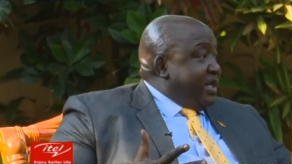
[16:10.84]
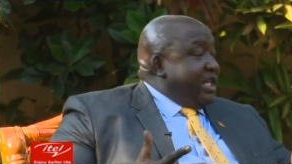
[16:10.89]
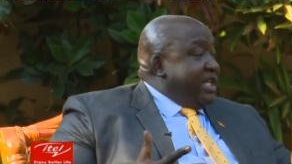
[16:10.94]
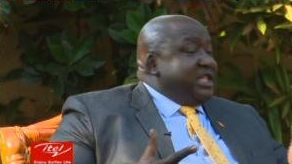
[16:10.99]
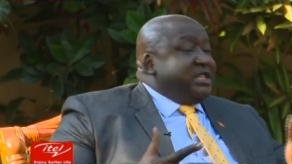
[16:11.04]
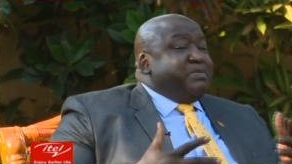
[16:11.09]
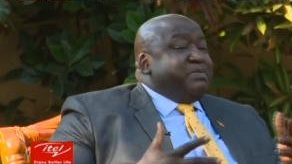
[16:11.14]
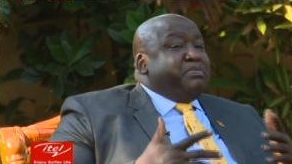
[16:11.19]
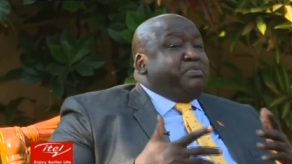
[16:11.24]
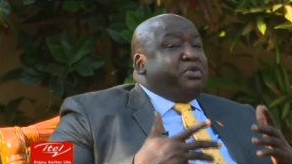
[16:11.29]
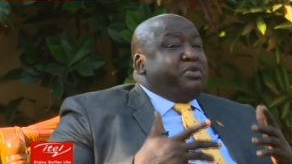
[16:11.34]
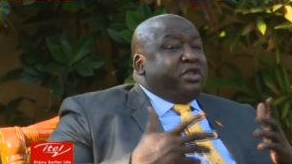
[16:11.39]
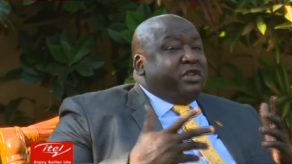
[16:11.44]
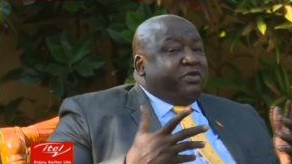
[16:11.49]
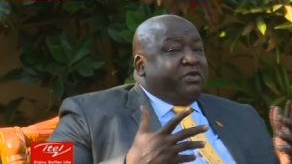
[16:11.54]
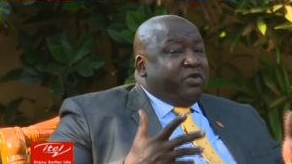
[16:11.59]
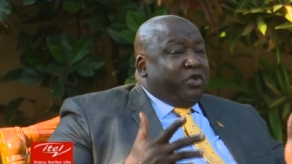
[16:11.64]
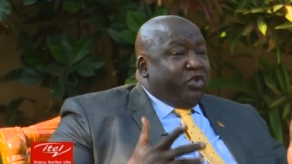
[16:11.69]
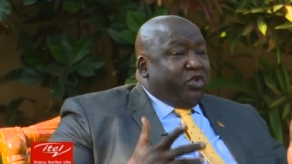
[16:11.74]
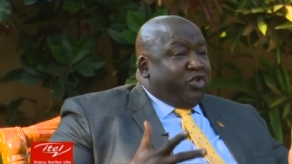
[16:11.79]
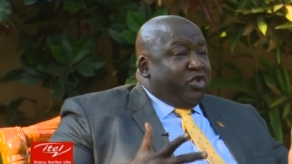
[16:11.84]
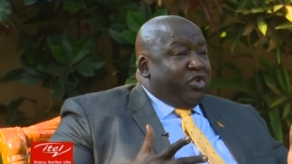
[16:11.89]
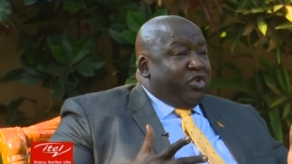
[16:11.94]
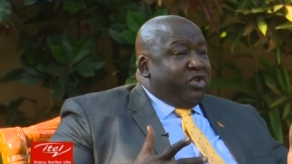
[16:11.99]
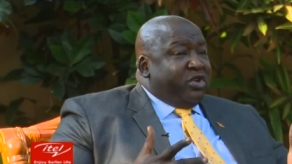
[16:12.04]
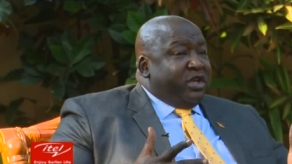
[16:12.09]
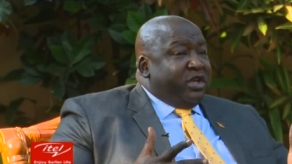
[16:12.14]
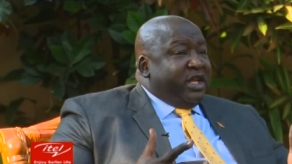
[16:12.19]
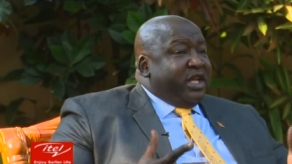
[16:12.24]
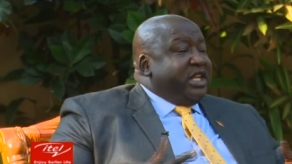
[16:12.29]
This beautiful
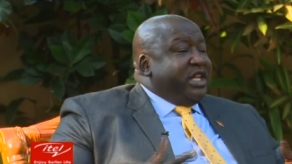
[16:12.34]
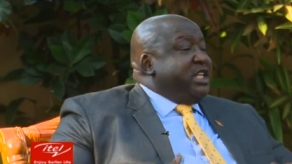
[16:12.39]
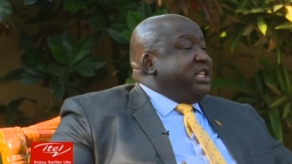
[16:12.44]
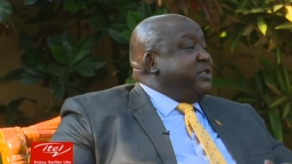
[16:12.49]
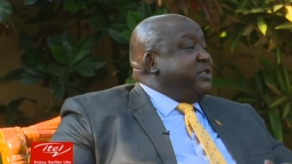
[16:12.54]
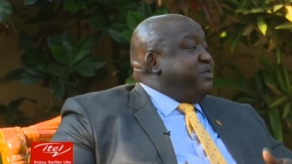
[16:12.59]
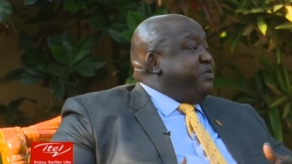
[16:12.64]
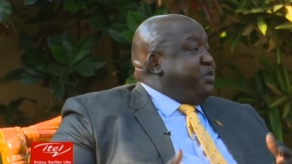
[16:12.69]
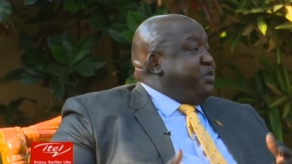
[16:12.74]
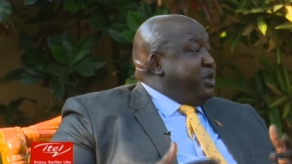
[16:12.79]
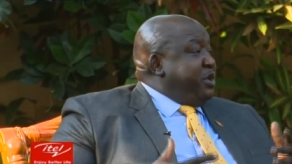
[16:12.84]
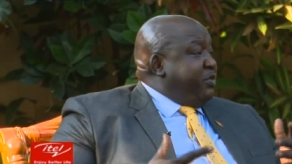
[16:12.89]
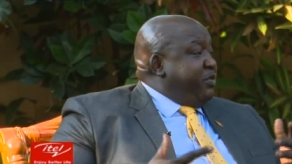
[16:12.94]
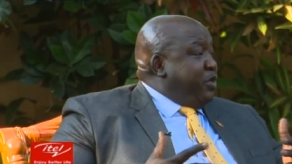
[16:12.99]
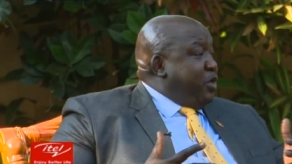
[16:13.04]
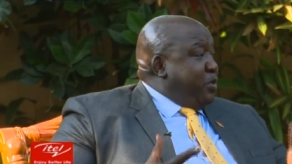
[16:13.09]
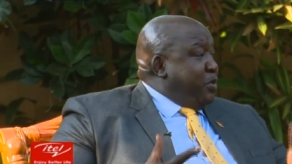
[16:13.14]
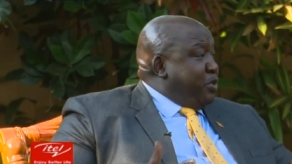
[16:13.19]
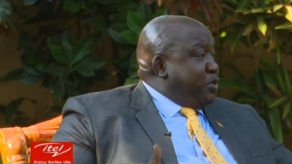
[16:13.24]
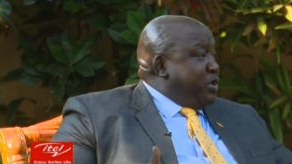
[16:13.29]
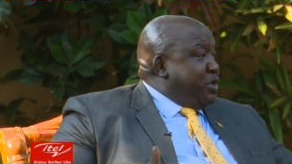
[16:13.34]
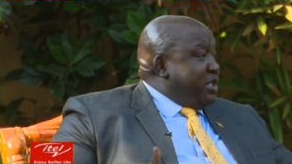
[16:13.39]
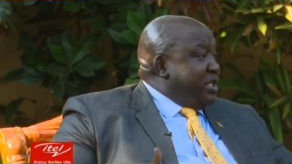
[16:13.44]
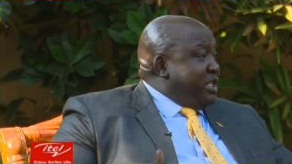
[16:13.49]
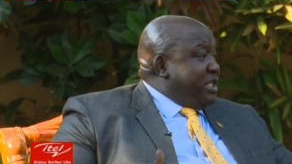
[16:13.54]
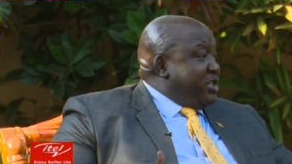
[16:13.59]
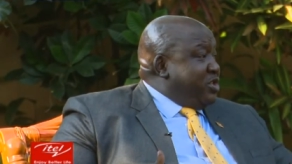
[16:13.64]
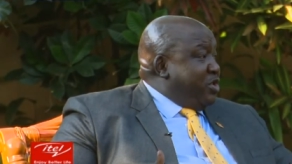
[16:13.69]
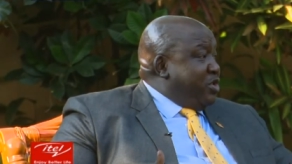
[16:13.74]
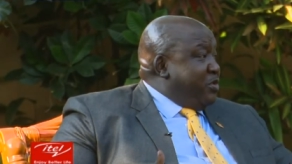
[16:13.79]
road, this beautiful opportunity
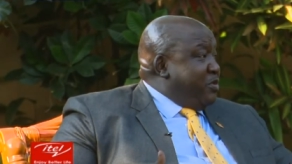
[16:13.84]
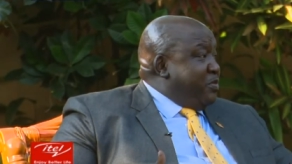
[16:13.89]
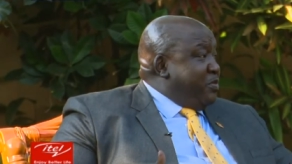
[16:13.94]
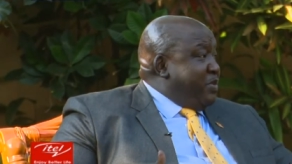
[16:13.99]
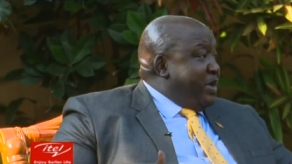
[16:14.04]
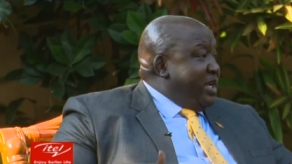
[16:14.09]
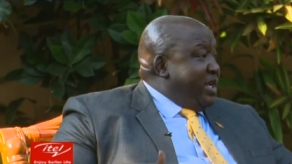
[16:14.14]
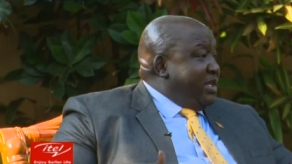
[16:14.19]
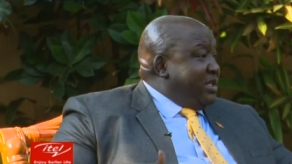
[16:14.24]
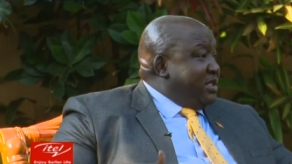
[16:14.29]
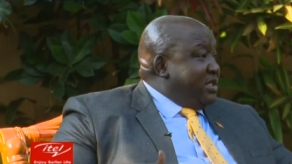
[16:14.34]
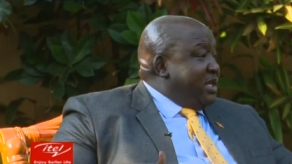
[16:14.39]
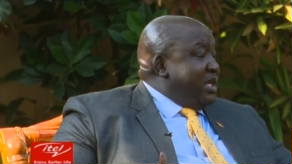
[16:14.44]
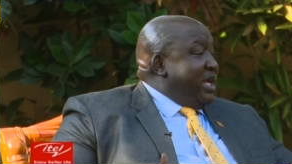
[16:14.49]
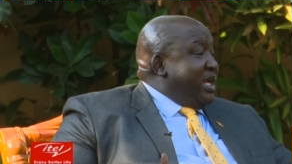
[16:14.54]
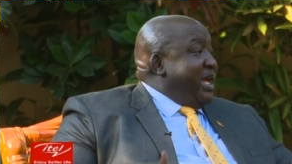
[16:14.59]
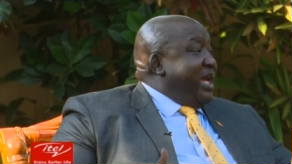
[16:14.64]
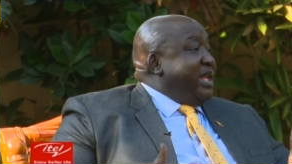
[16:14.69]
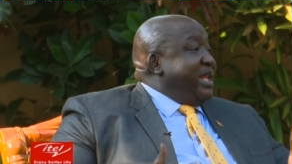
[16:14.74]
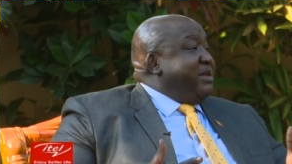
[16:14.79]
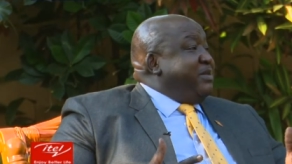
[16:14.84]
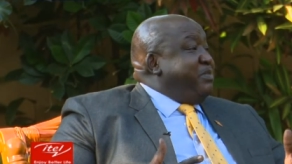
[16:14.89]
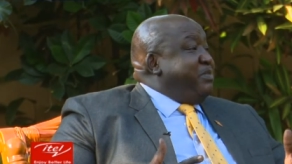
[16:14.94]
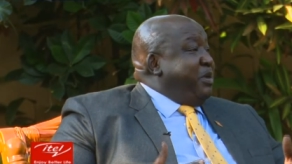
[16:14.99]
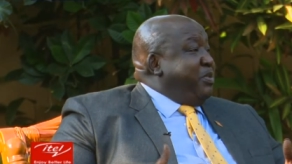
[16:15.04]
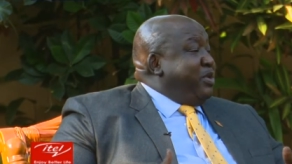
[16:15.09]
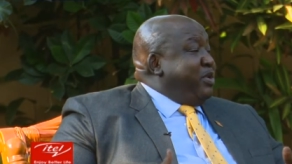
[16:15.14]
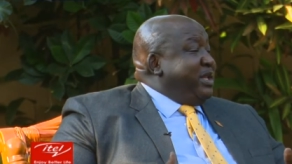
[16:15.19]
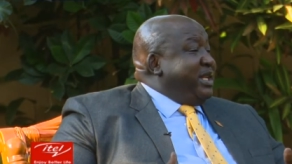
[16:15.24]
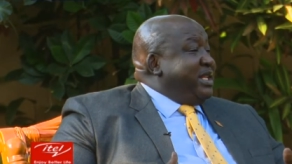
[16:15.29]
this road brings, and
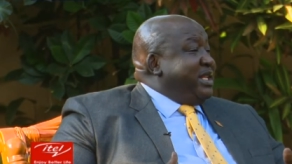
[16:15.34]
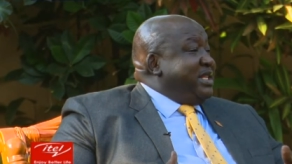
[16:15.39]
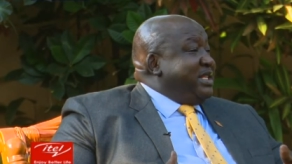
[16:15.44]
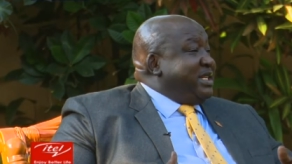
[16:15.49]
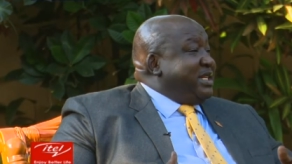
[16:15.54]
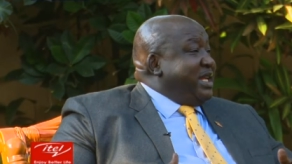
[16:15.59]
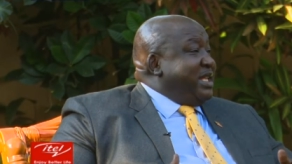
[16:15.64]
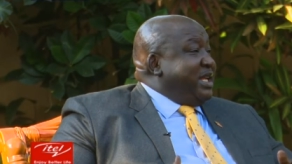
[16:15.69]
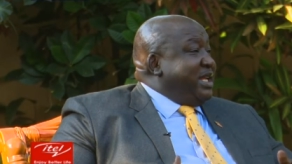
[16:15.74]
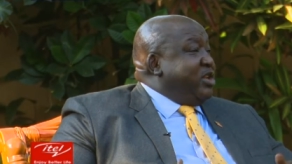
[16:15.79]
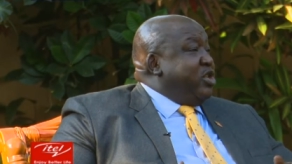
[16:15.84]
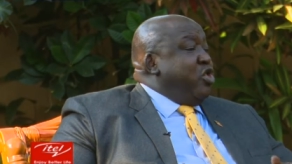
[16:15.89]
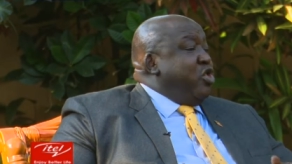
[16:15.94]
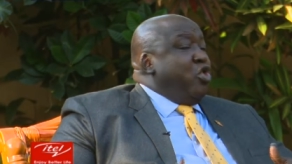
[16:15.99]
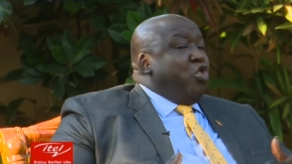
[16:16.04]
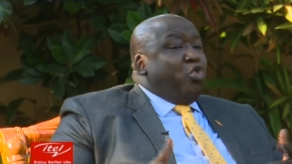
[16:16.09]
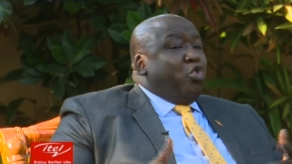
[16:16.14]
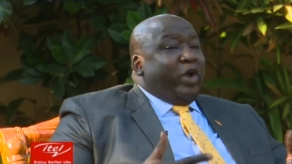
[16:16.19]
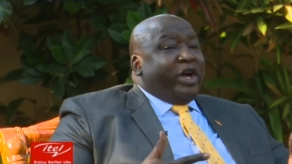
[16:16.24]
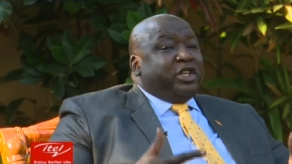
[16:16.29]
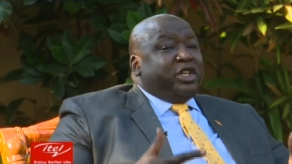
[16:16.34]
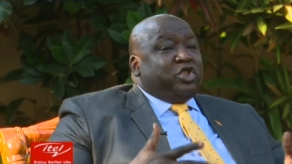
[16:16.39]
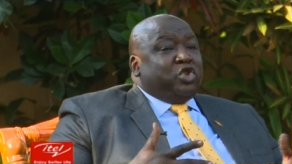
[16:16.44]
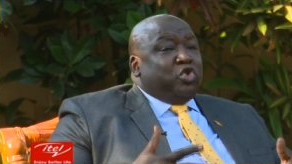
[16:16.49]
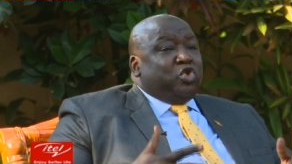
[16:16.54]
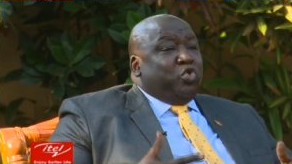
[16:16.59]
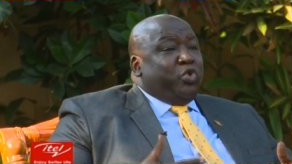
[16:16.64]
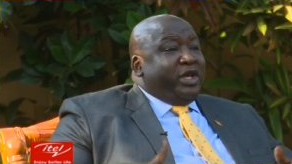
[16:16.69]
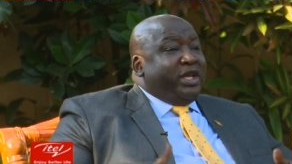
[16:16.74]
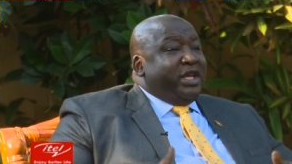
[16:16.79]
people then decide that why
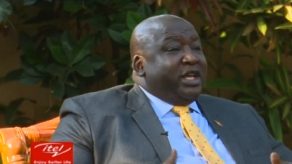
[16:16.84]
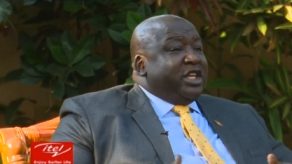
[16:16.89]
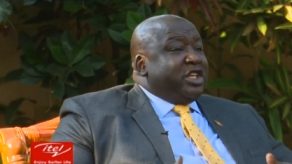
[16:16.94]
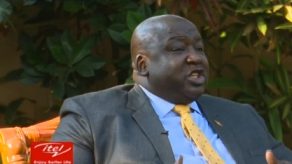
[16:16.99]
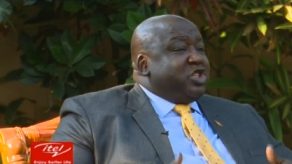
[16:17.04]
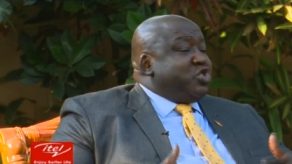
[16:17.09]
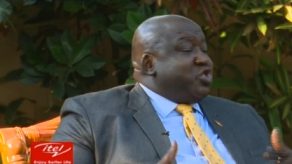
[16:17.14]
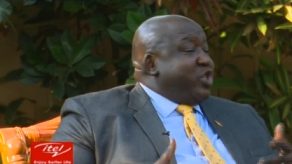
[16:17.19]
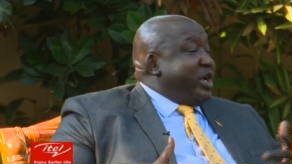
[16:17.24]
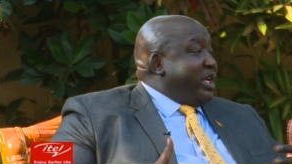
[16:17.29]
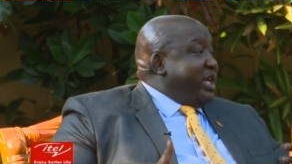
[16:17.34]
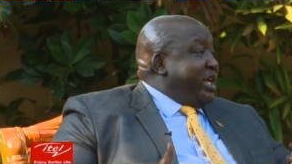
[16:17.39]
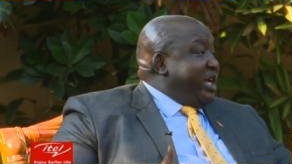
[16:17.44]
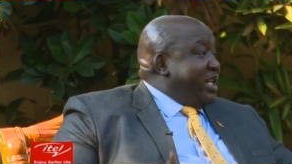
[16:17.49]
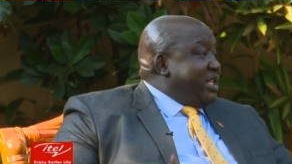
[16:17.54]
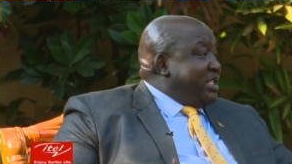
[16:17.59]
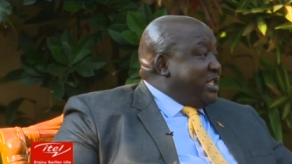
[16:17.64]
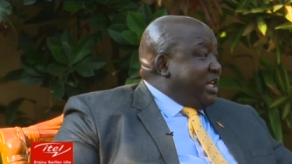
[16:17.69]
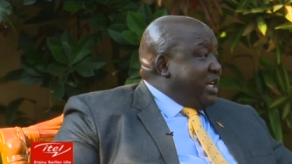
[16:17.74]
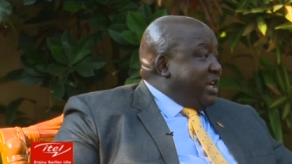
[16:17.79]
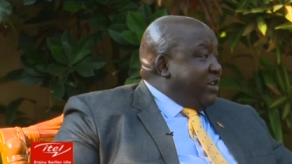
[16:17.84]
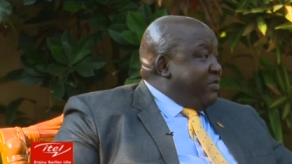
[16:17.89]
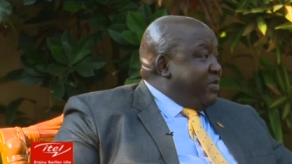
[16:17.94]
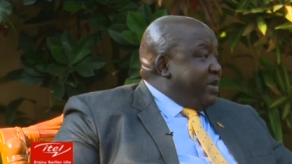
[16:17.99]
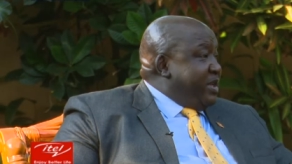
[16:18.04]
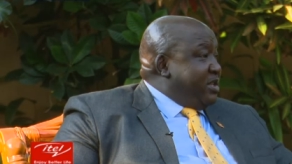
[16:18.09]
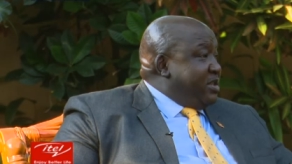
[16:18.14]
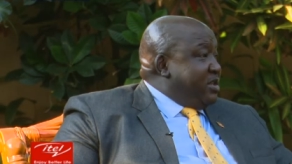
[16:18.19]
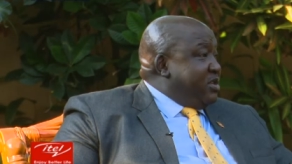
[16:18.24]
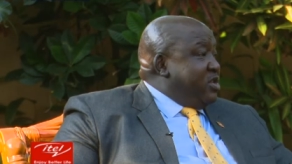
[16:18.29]
should we strike against the
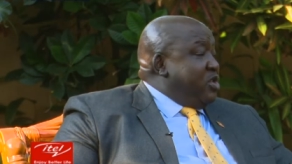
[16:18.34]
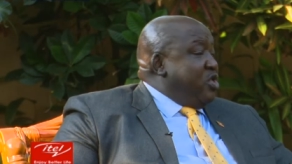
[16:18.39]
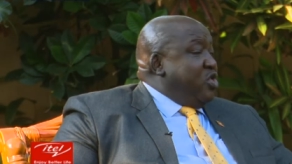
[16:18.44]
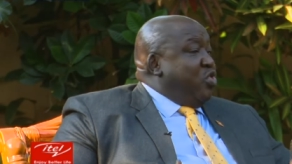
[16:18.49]
government?